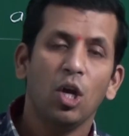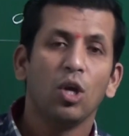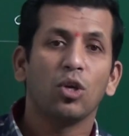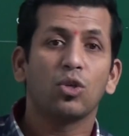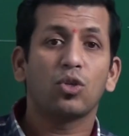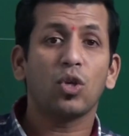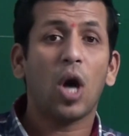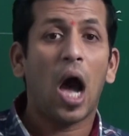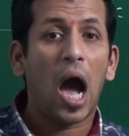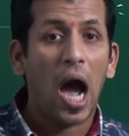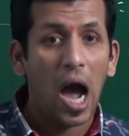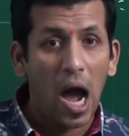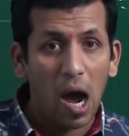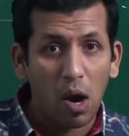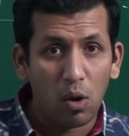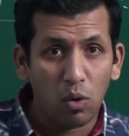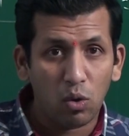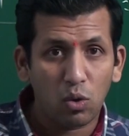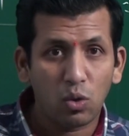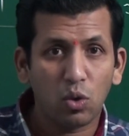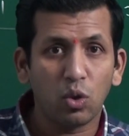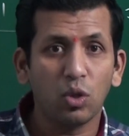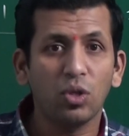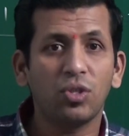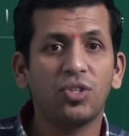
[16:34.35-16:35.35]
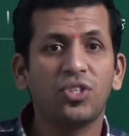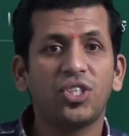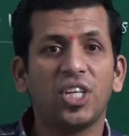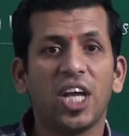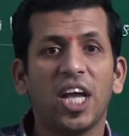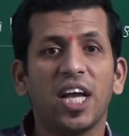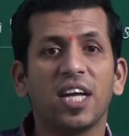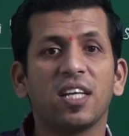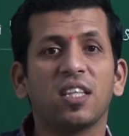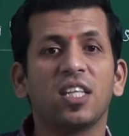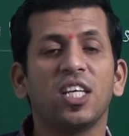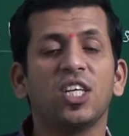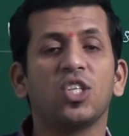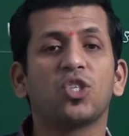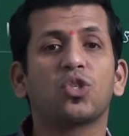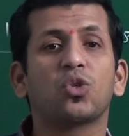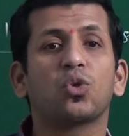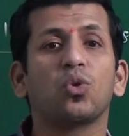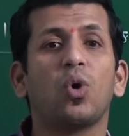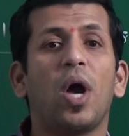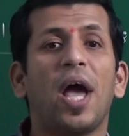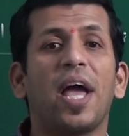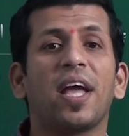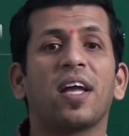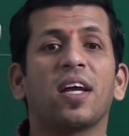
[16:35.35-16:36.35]
So, how to check these
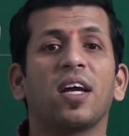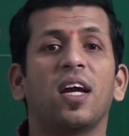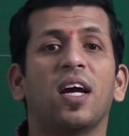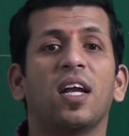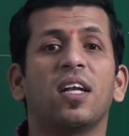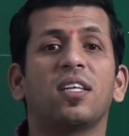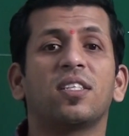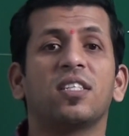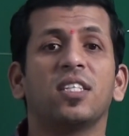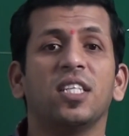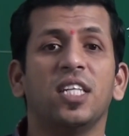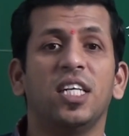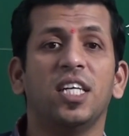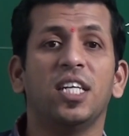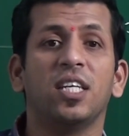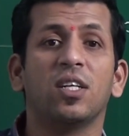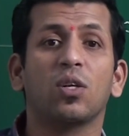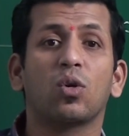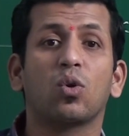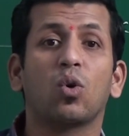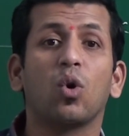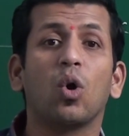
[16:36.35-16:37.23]
two angles in